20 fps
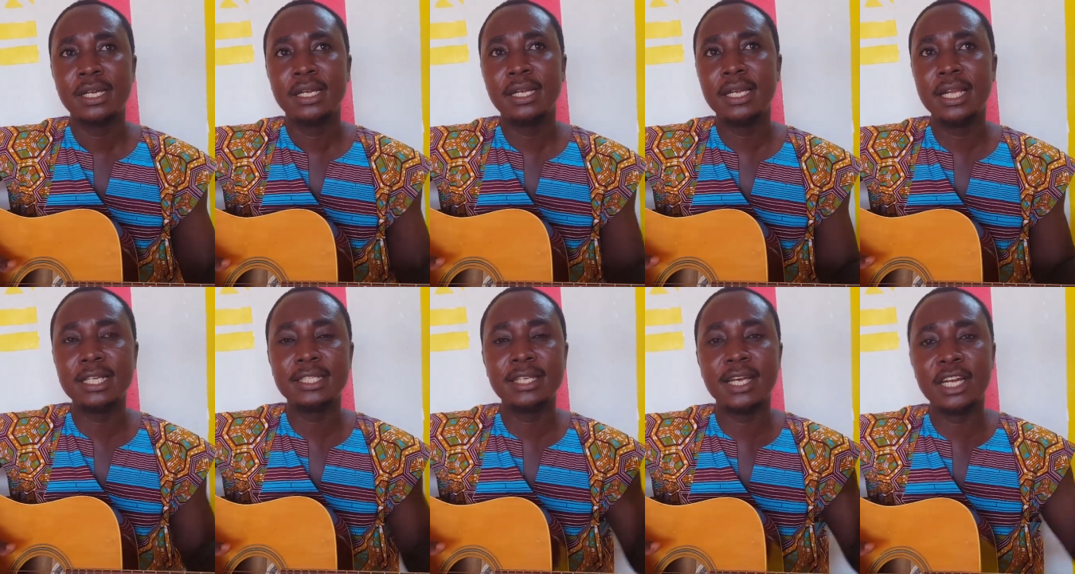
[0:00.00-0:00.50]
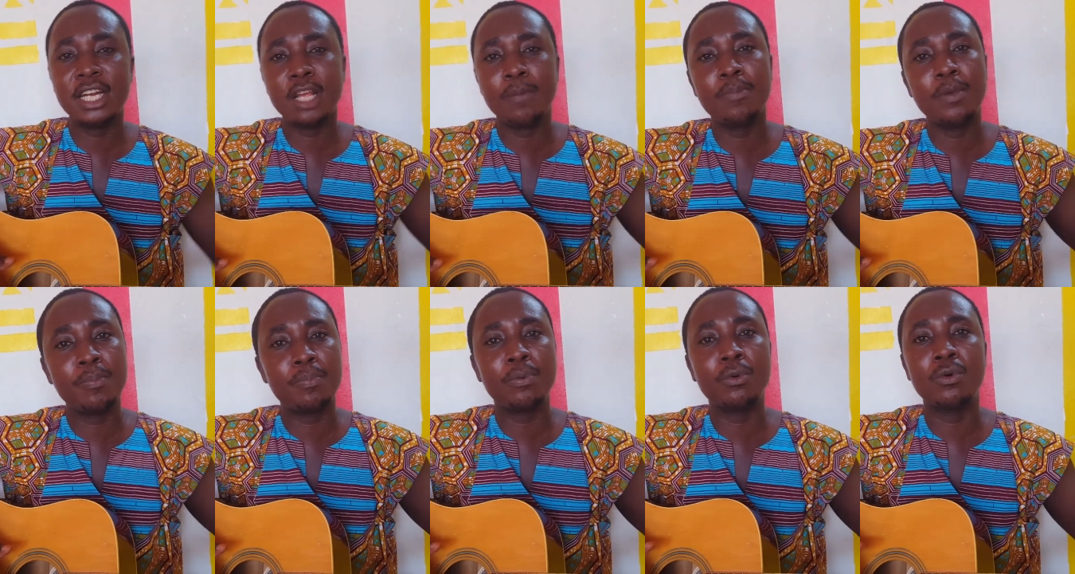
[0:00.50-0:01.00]
Let other
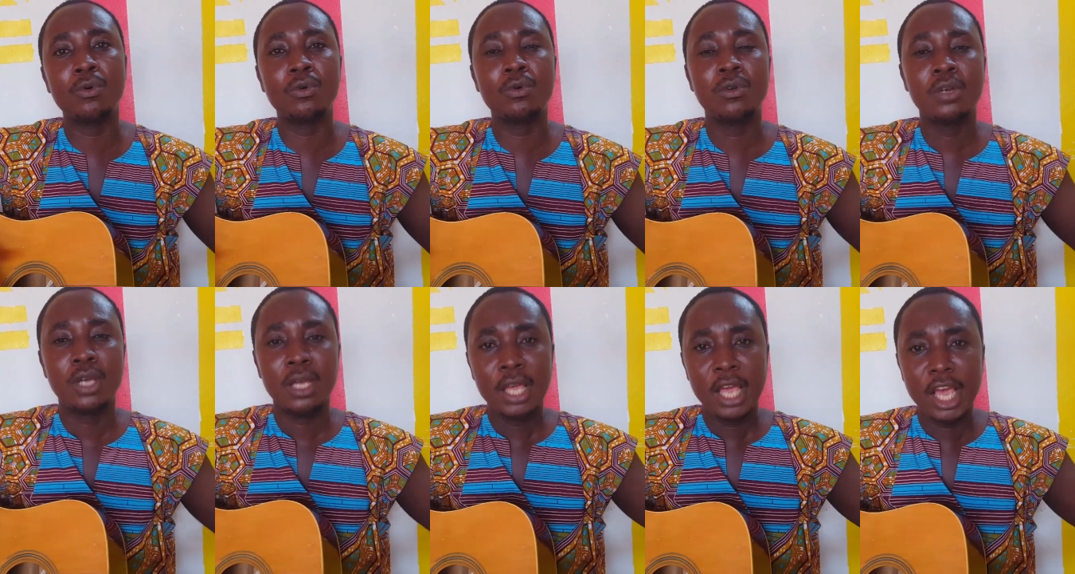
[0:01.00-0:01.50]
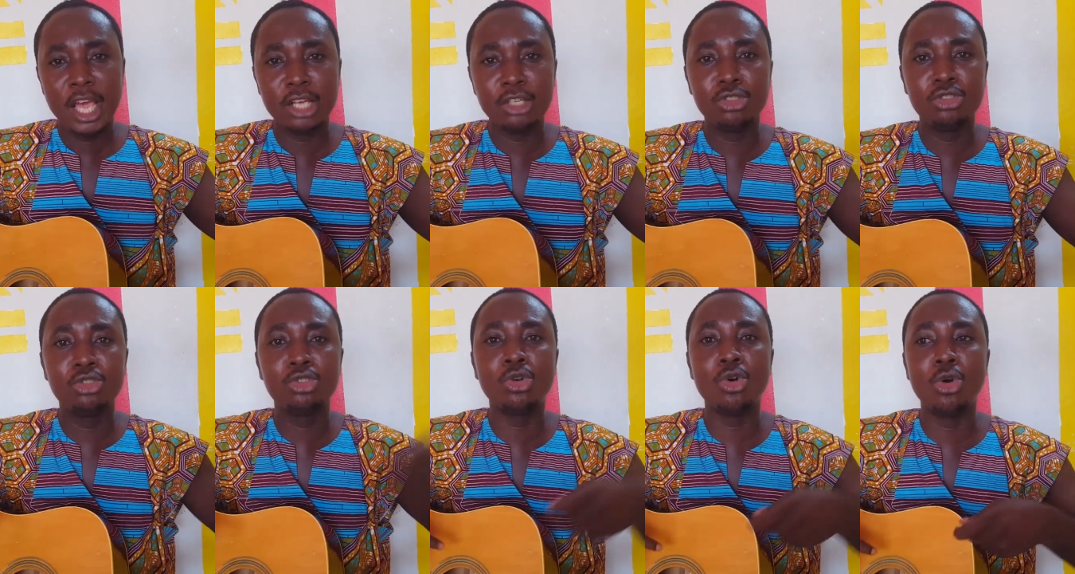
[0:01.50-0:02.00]
people
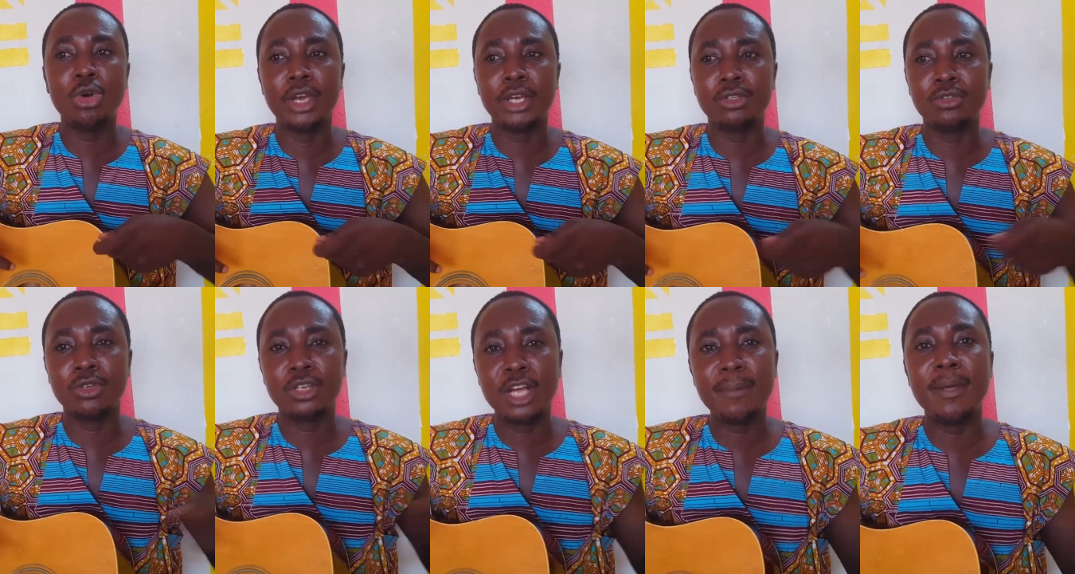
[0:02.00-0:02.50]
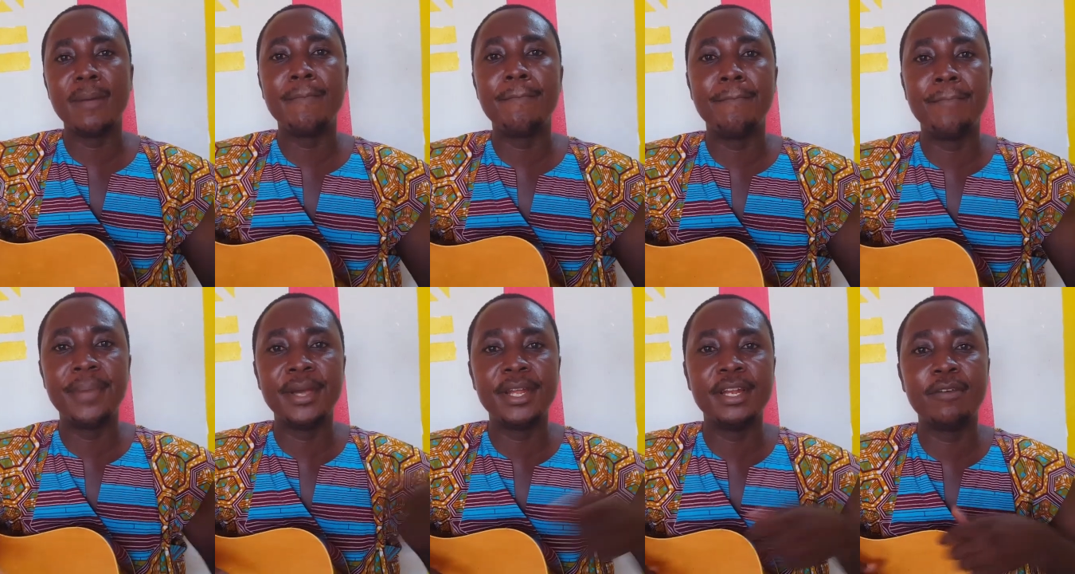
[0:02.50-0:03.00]
enjoy, to come
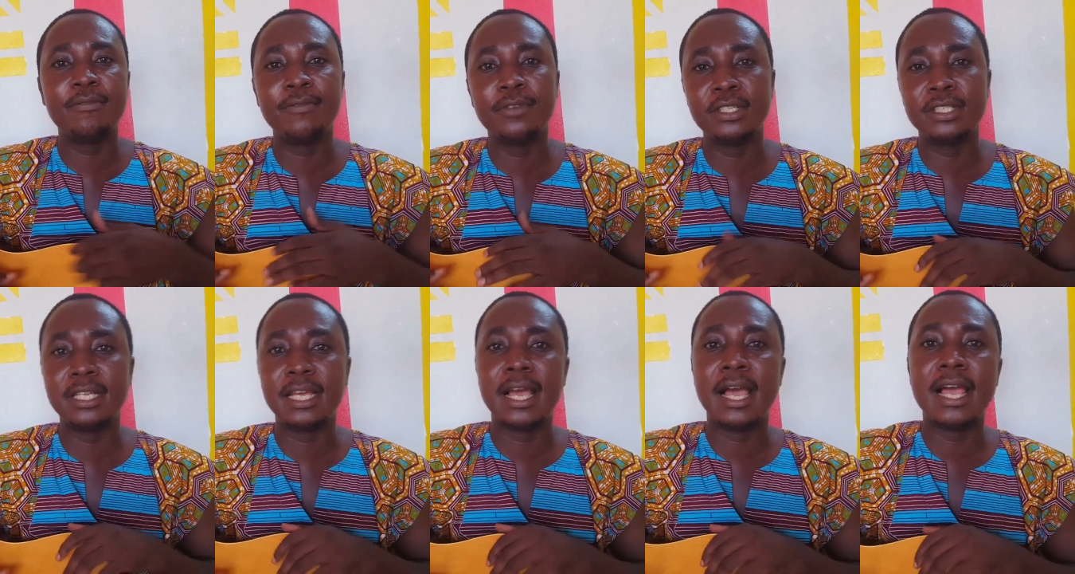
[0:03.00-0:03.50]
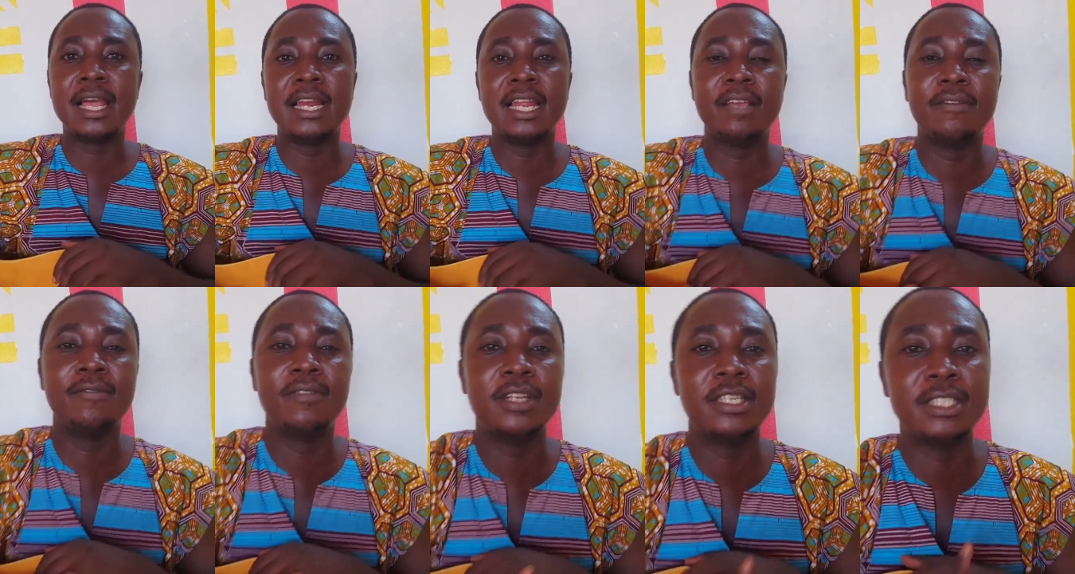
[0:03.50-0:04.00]
and benefit the high
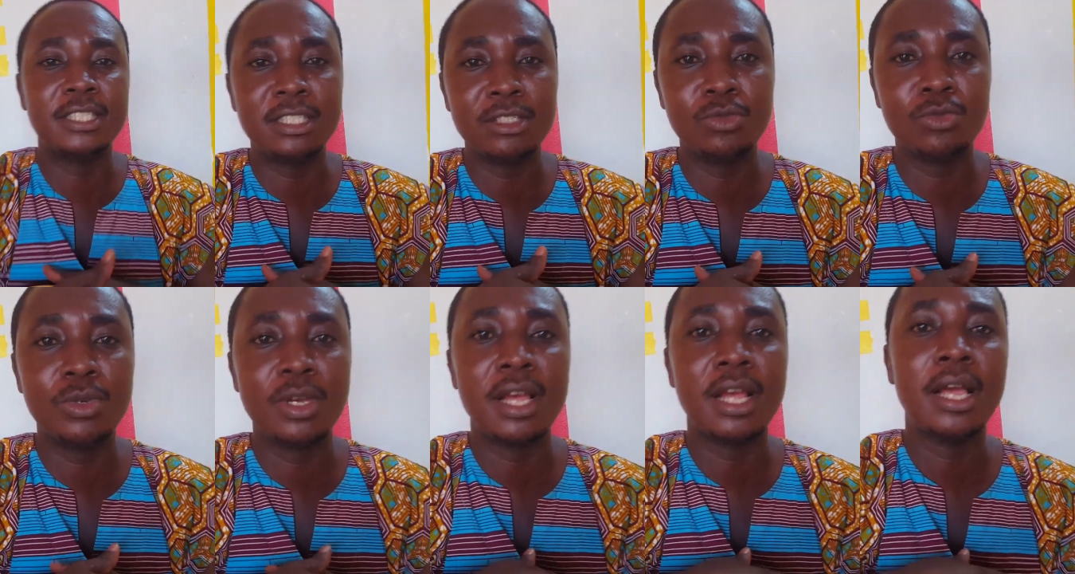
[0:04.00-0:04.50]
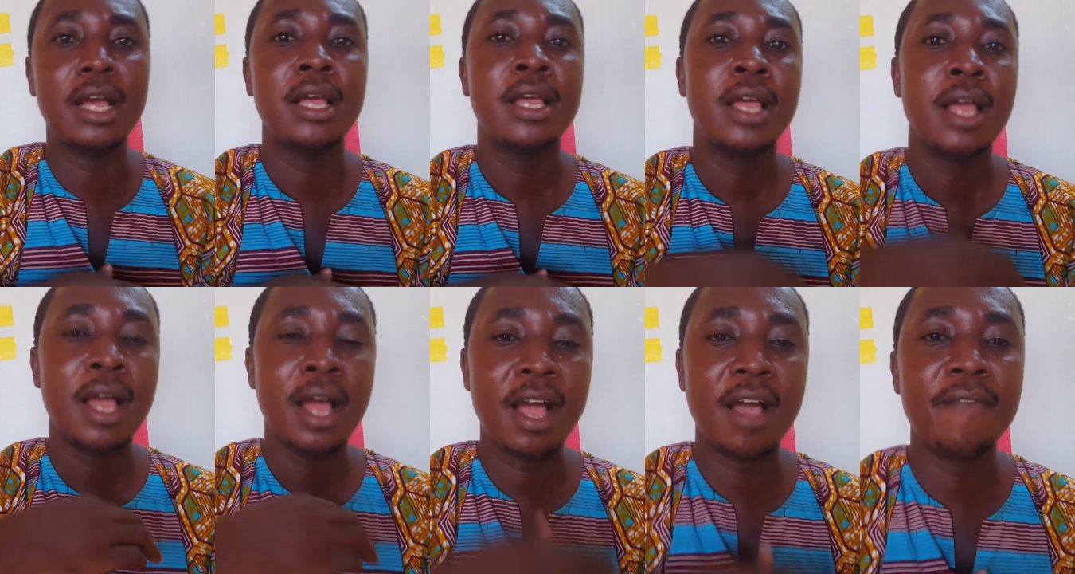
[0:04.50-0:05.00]
life lessons we are
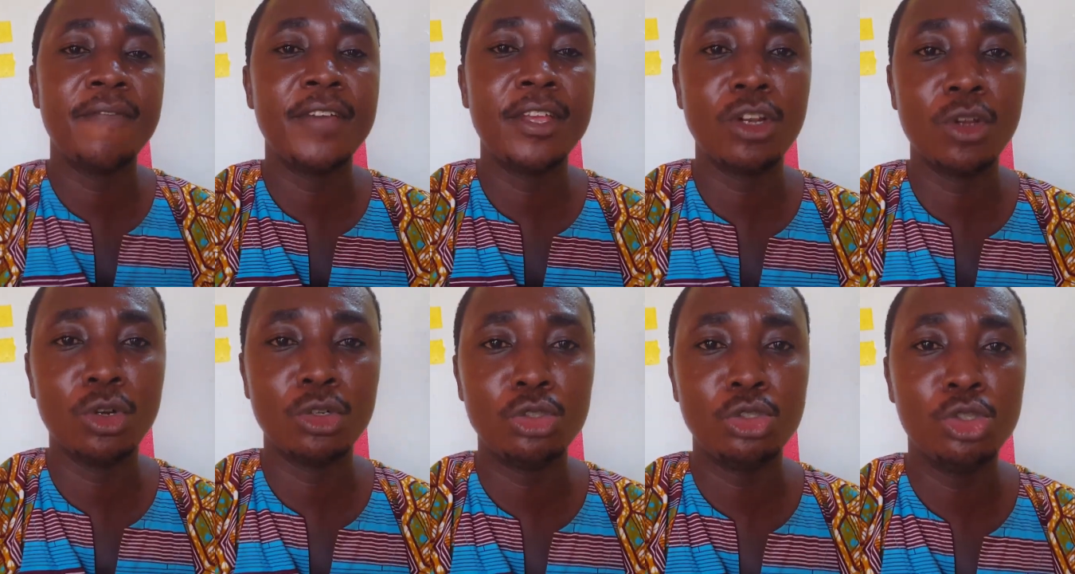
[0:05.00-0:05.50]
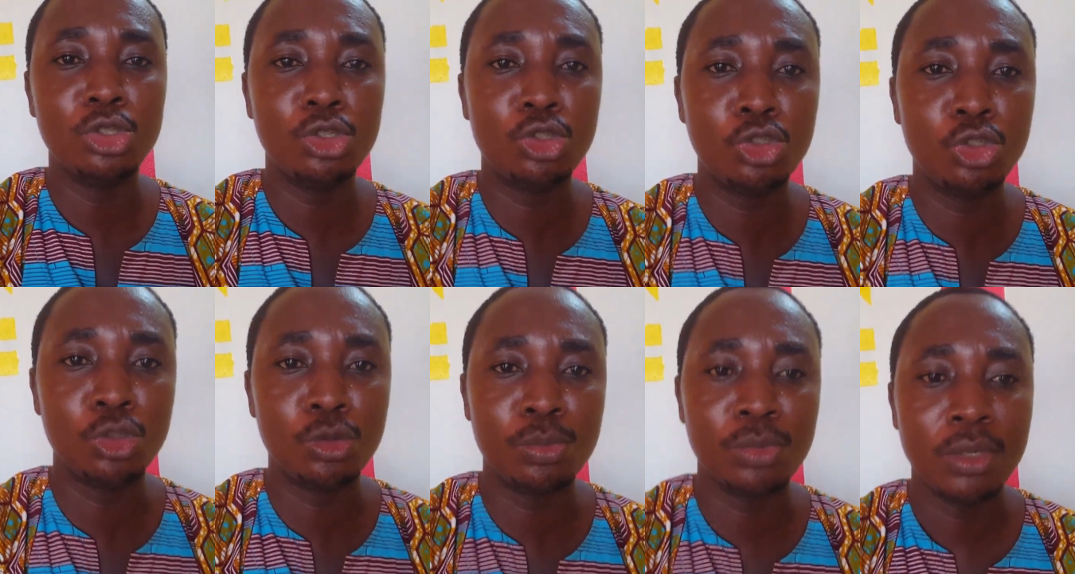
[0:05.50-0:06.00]
having on
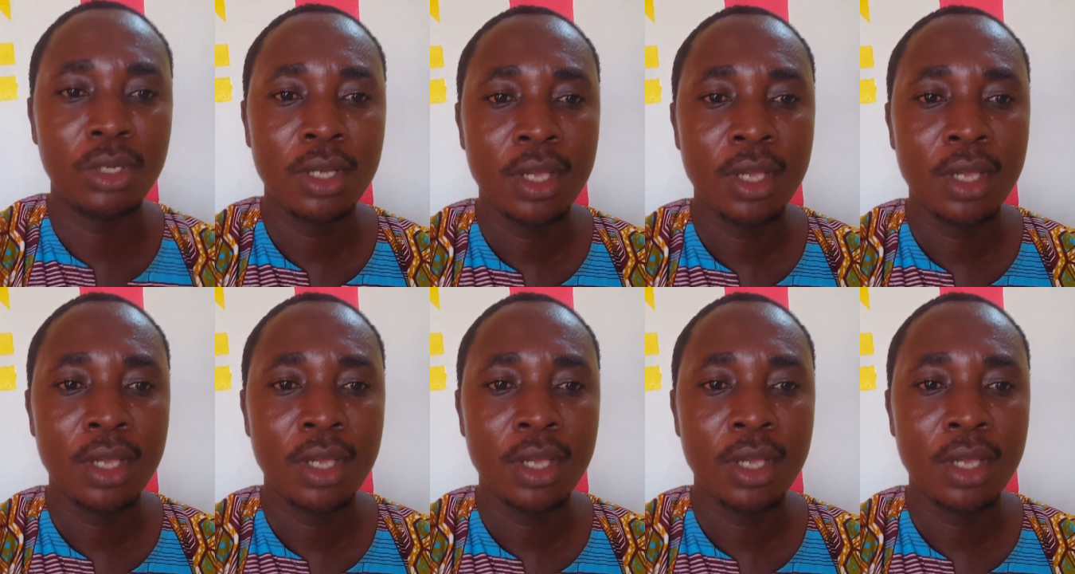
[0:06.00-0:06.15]
YouTube.